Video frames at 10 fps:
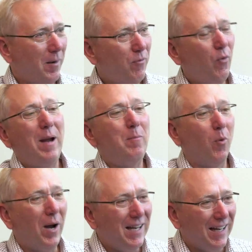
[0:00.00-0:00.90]

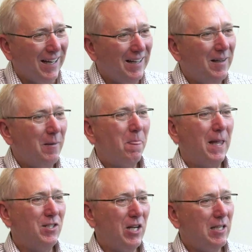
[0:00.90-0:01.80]
frame-breaking
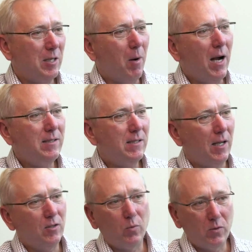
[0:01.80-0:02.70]
and changing
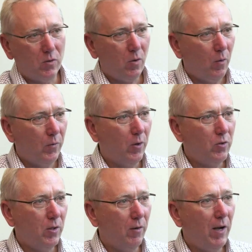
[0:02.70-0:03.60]
mindsets was this whole
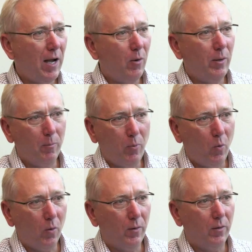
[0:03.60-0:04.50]
notion of how
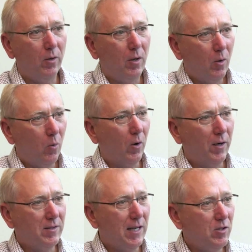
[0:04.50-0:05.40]
important
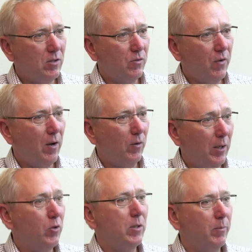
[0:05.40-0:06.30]
organizations found
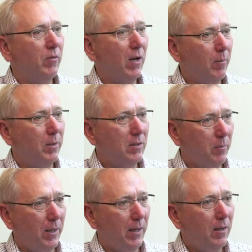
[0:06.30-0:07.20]
leadership development to
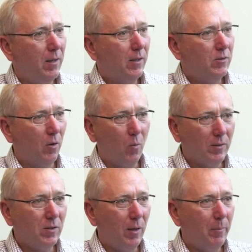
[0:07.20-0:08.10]
be. So it
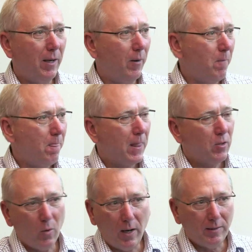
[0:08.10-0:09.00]
wasn't
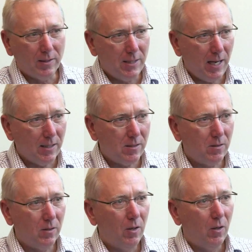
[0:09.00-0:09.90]
about trying to
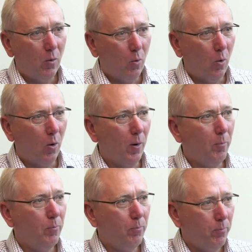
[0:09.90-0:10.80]
test or